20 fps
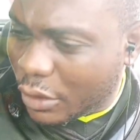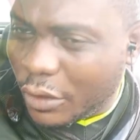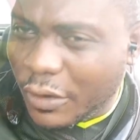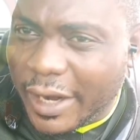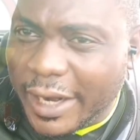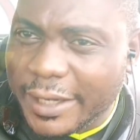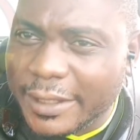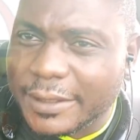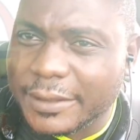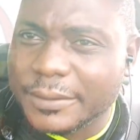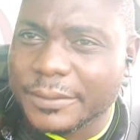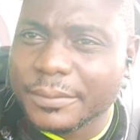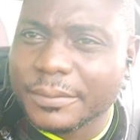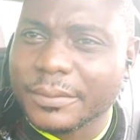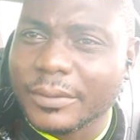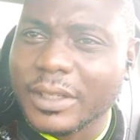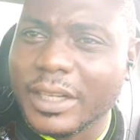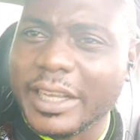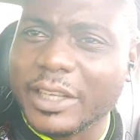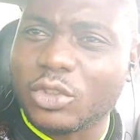All right,
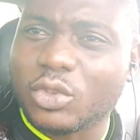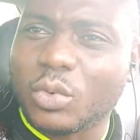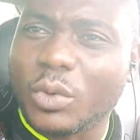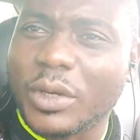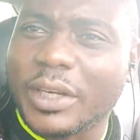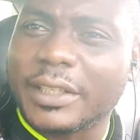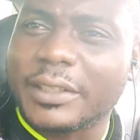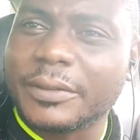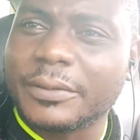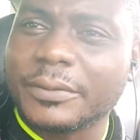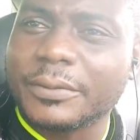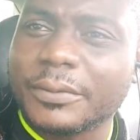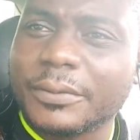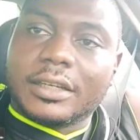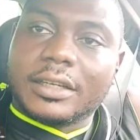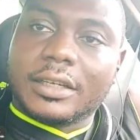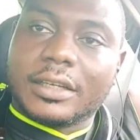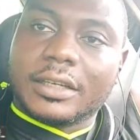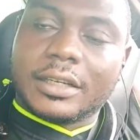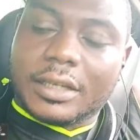let's wait.
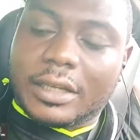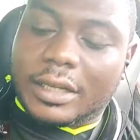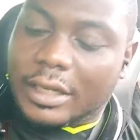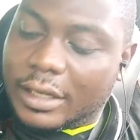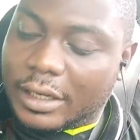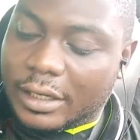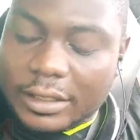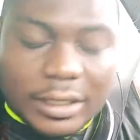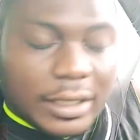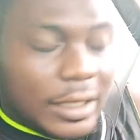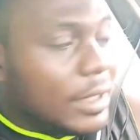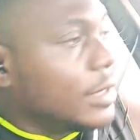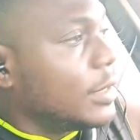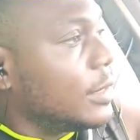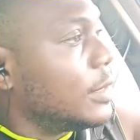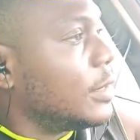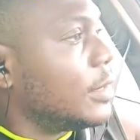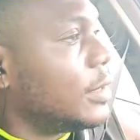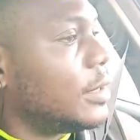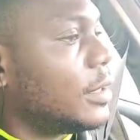Now,
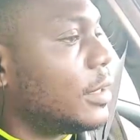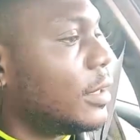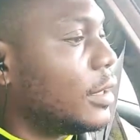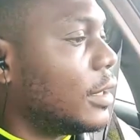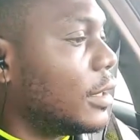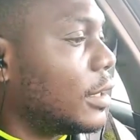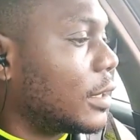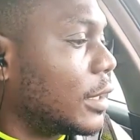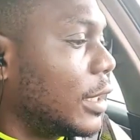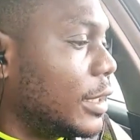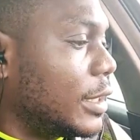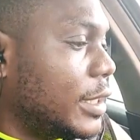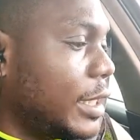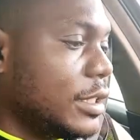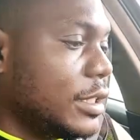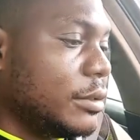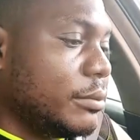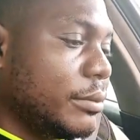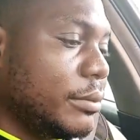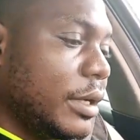get
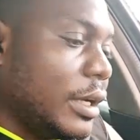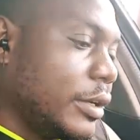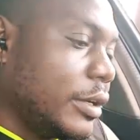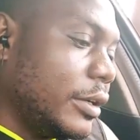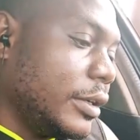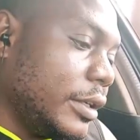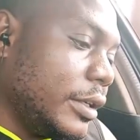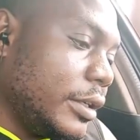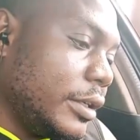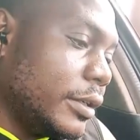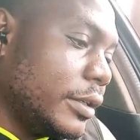changing bag on